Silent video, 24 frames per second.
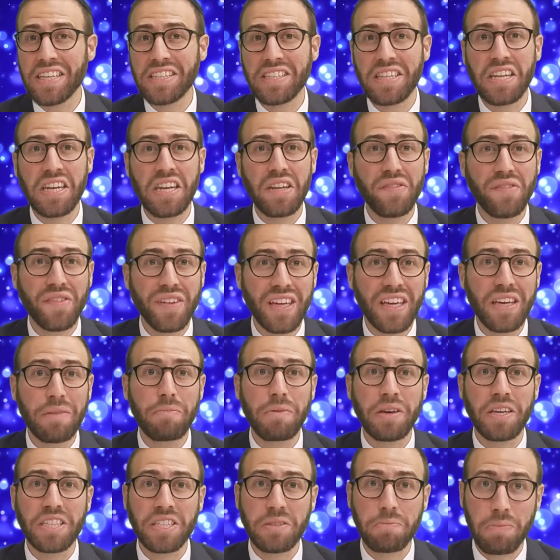as the
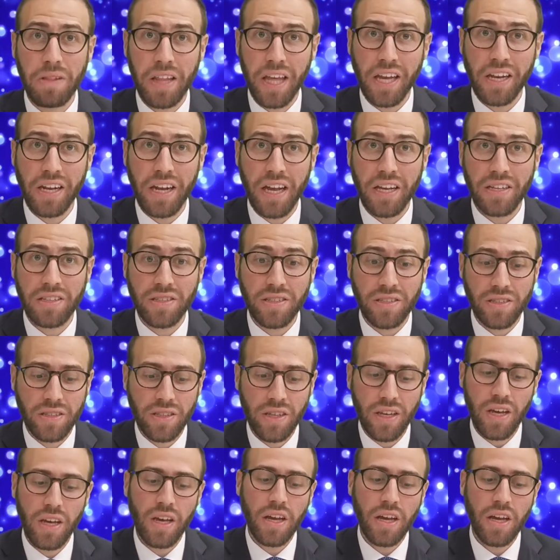Nevi'im explain us,